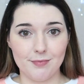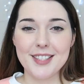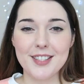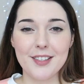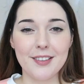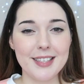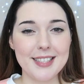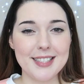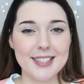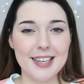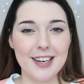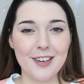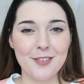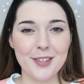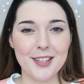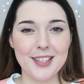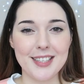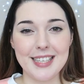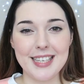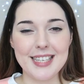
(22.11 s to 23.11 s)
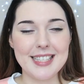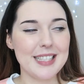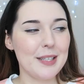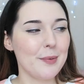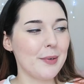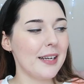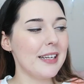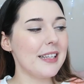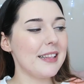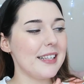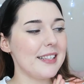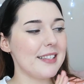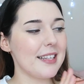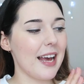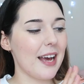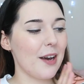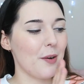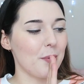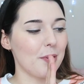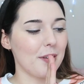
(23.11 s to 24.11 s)
So let's start off with an easy one. These
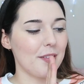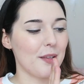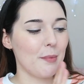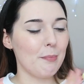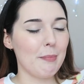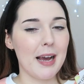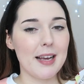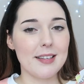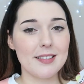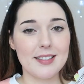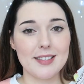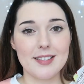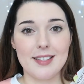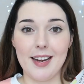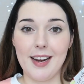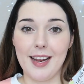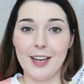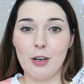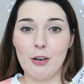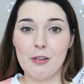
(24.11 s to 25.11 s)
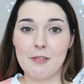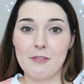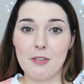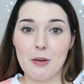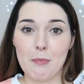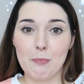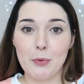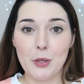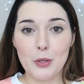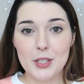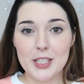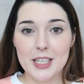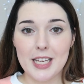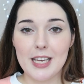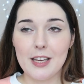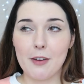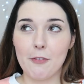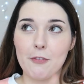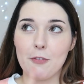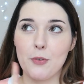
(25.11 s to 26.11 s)
are all of the masks that I got from
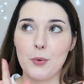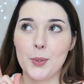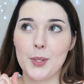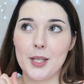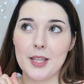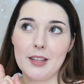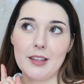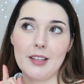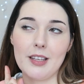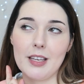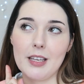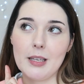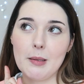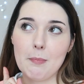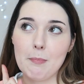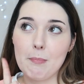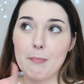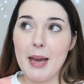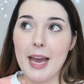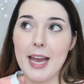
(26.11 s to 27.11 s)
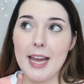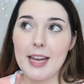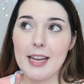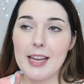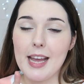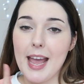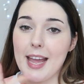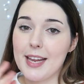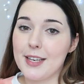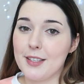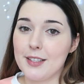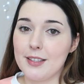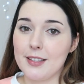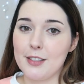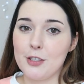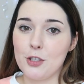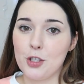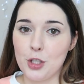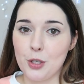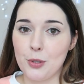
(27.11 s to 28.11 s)
Boutique for the May and
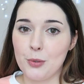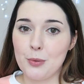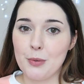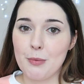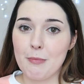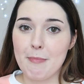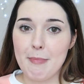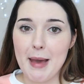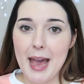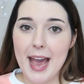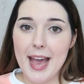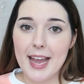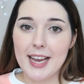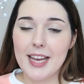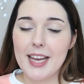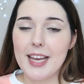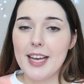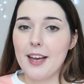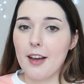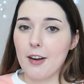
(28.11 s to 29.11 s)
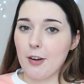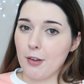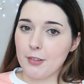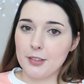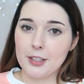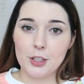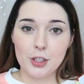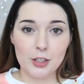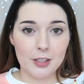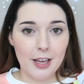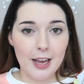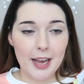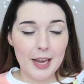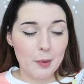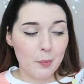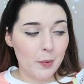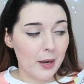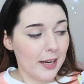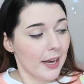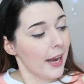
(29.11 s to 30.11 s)
the June bag, not the
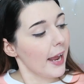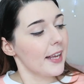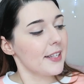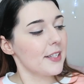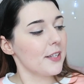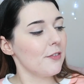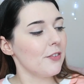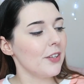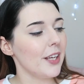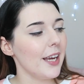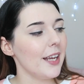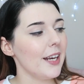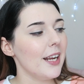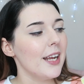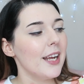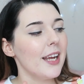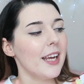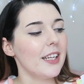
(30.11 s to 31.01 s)
July one as of yet.